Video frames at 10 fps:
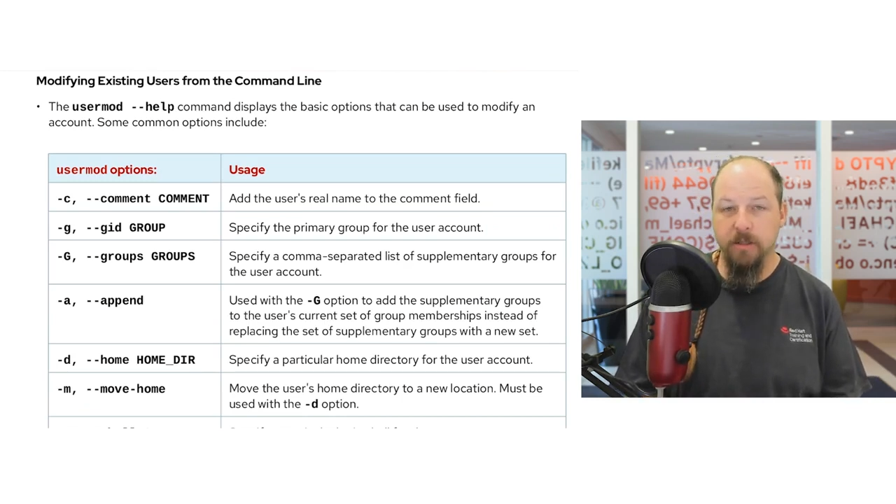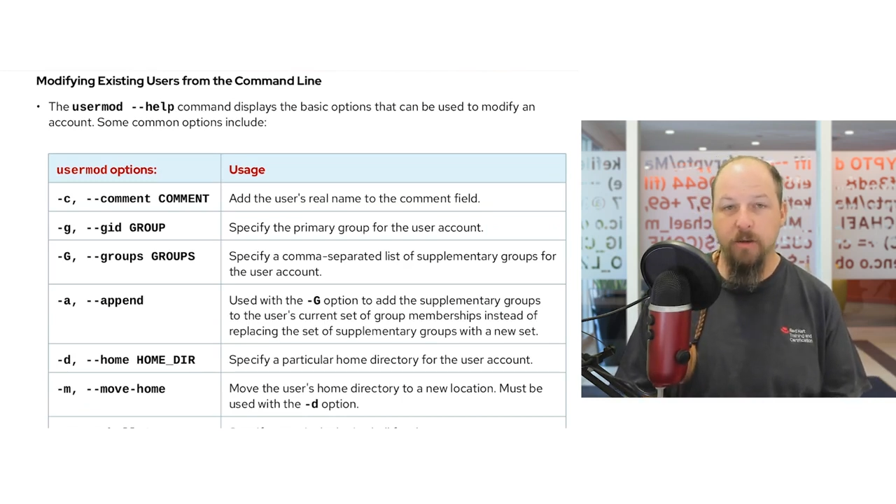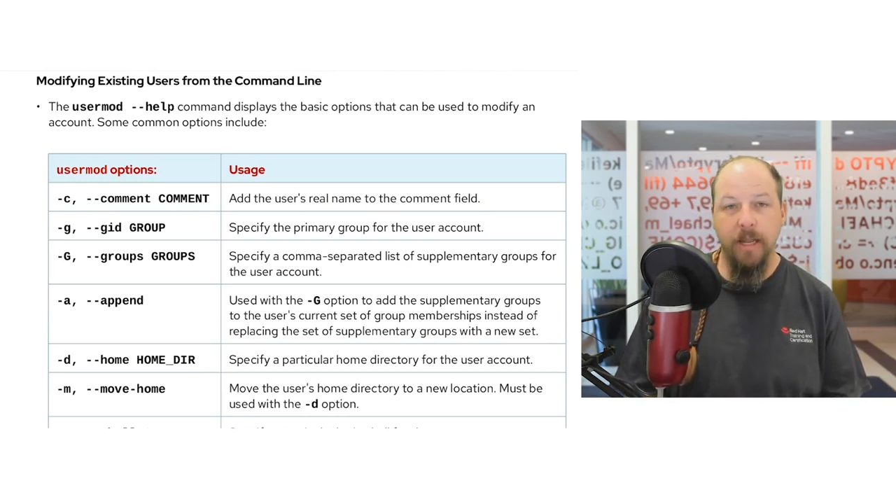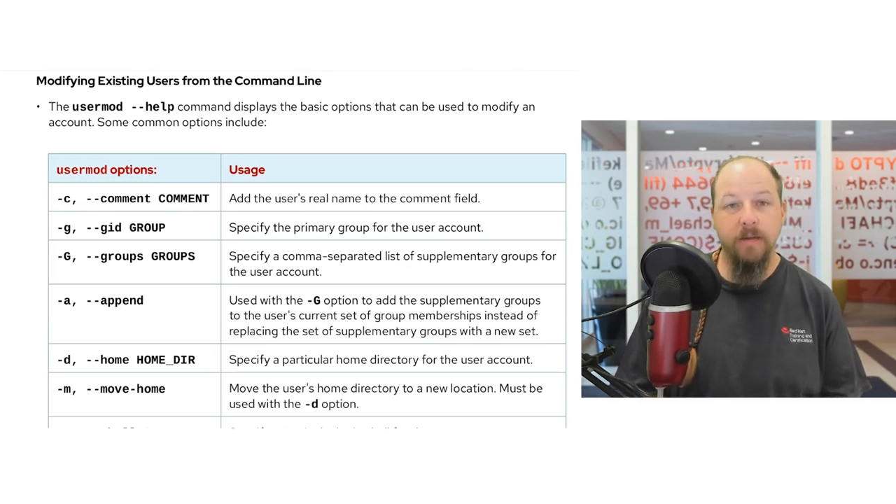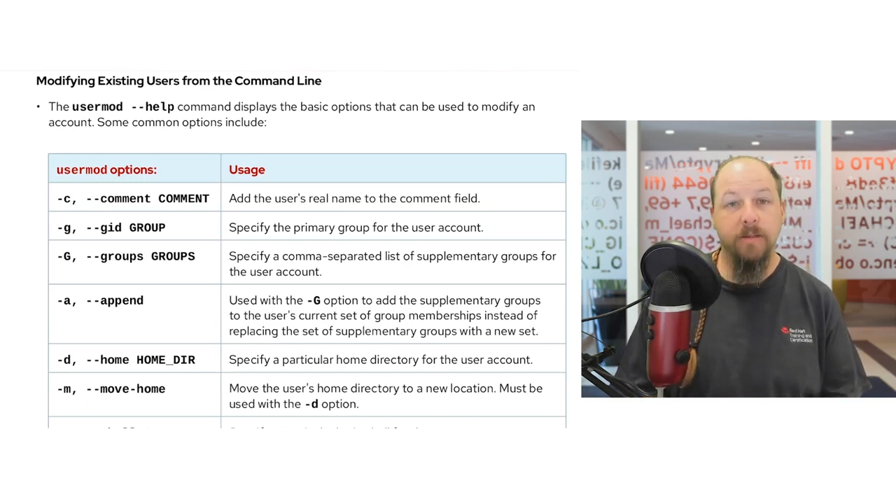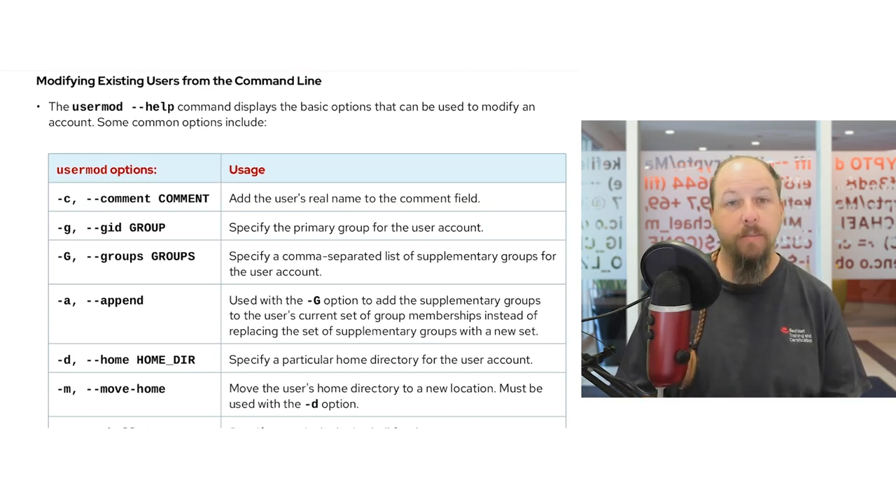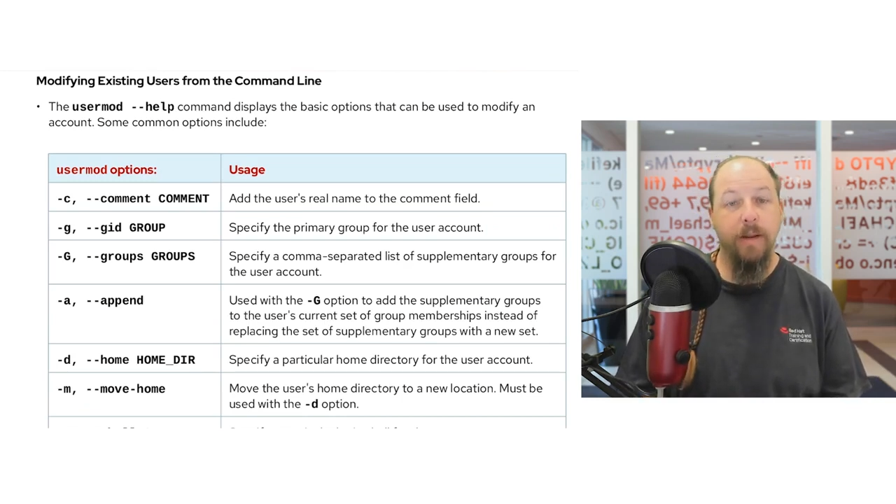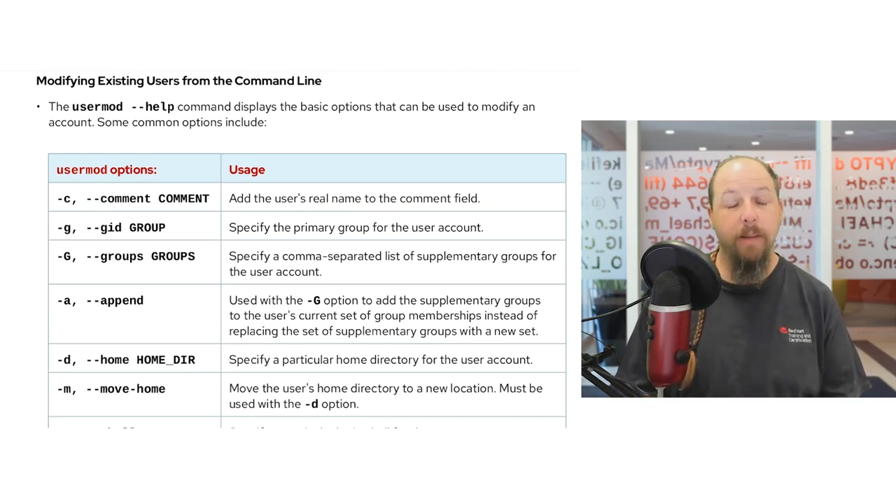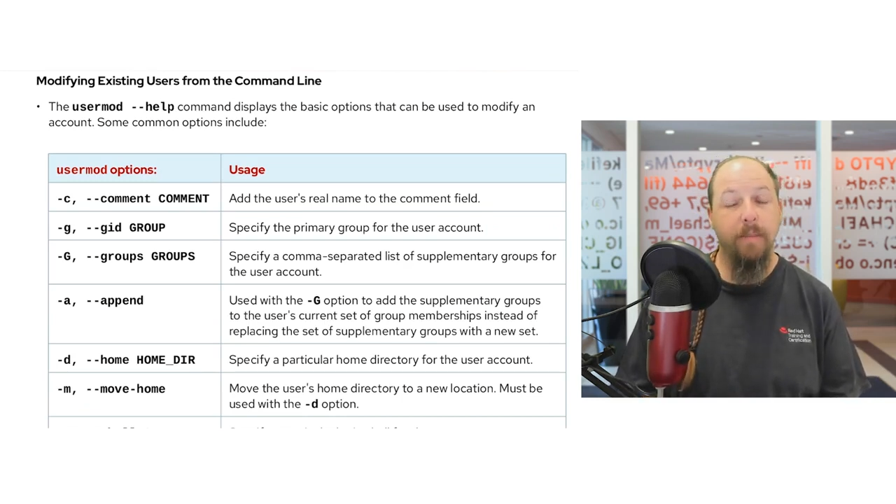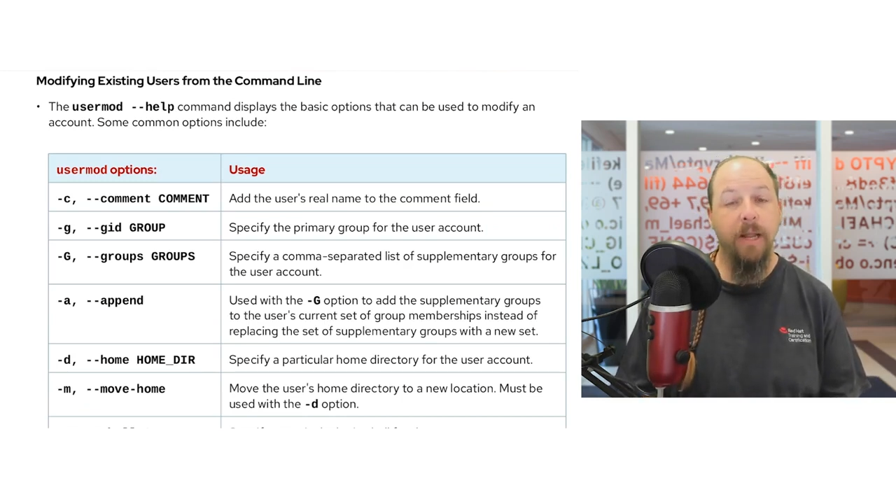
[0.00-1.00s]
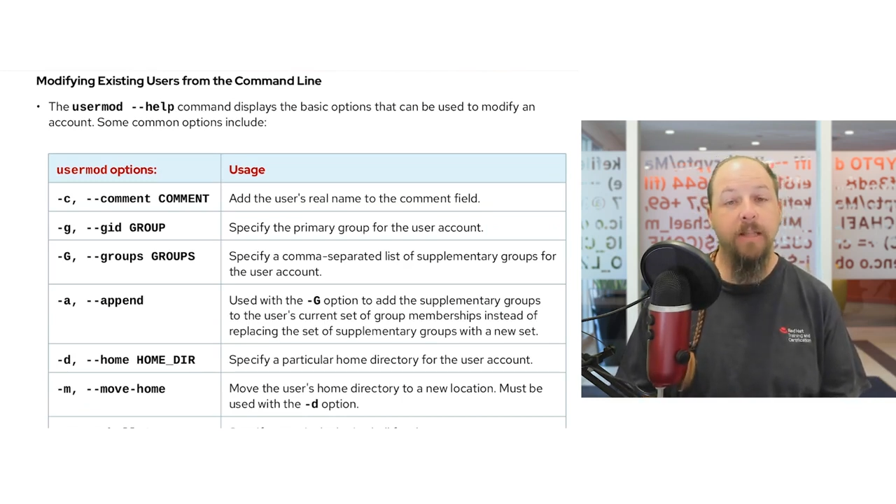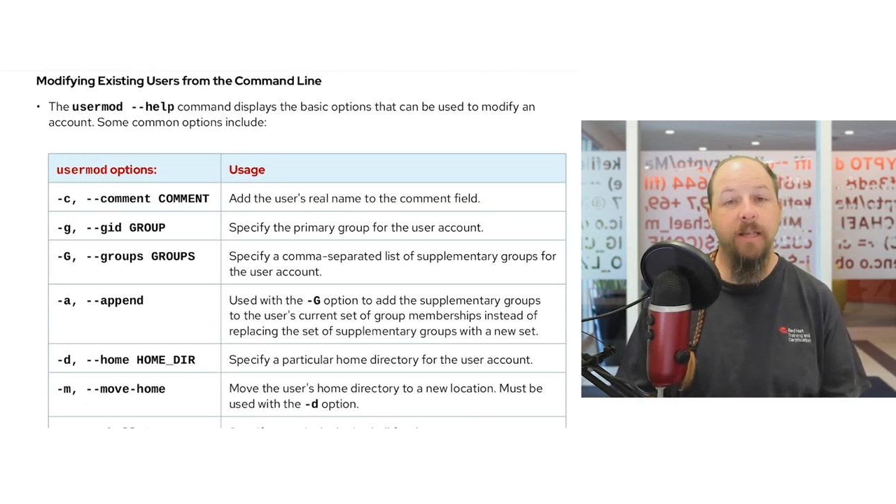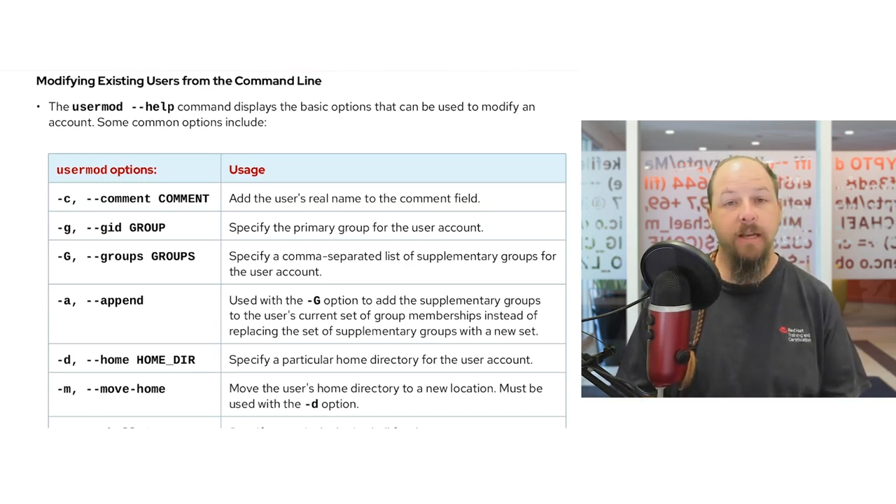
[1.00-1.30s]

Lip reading: to allow us to manipulate the